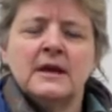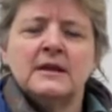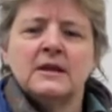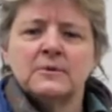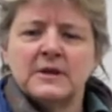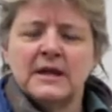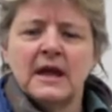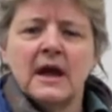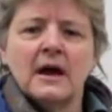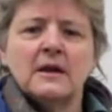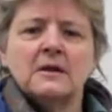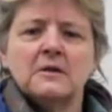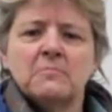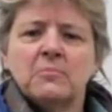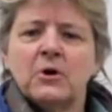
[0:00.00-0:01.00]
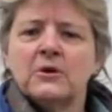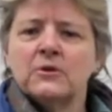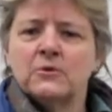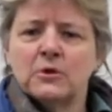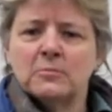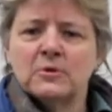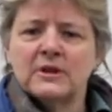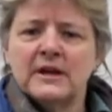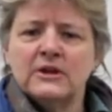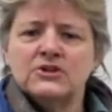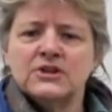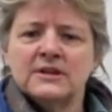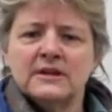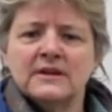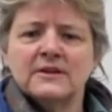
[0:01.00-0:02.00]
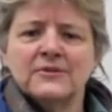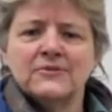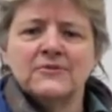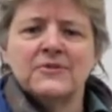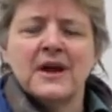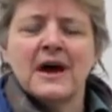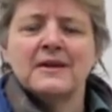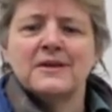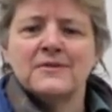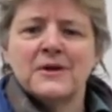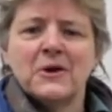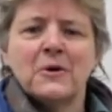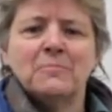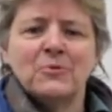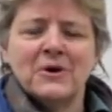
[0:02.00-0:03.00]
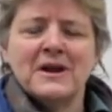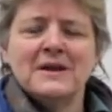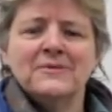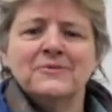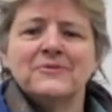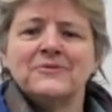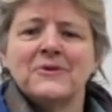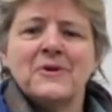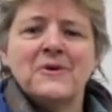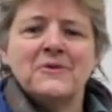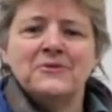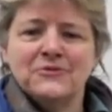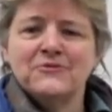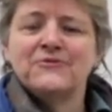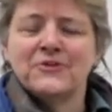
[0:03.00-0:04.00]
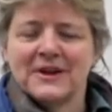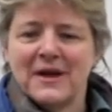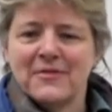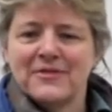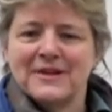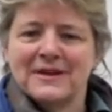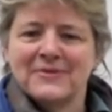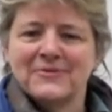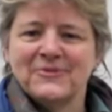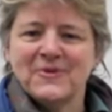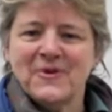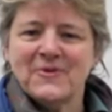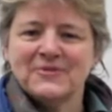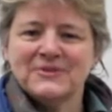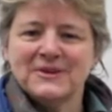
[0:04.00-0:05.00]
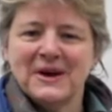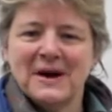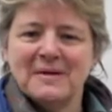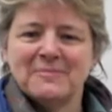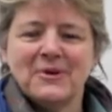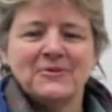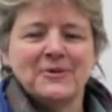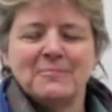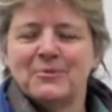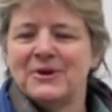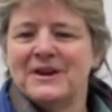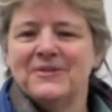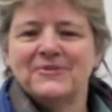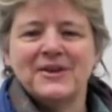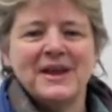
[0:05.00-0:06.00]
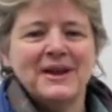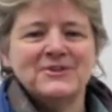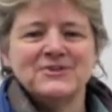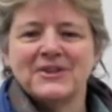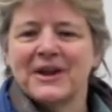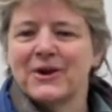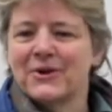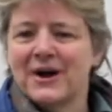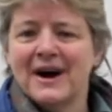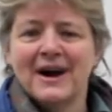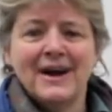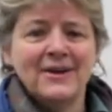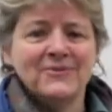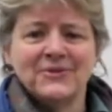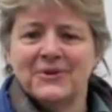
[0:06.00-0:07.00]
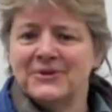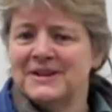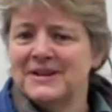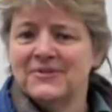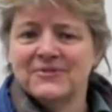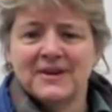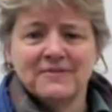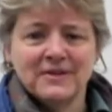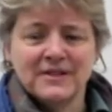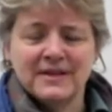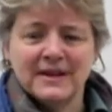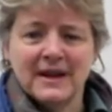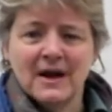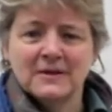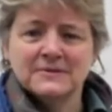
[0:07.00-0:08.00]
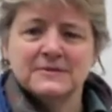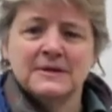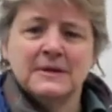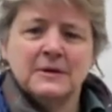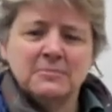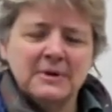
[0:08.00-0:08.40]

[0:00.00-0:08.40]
Now again, part of normal aging is that our brains do forget things over time, because our brains age like our eyes and our knees and everything else.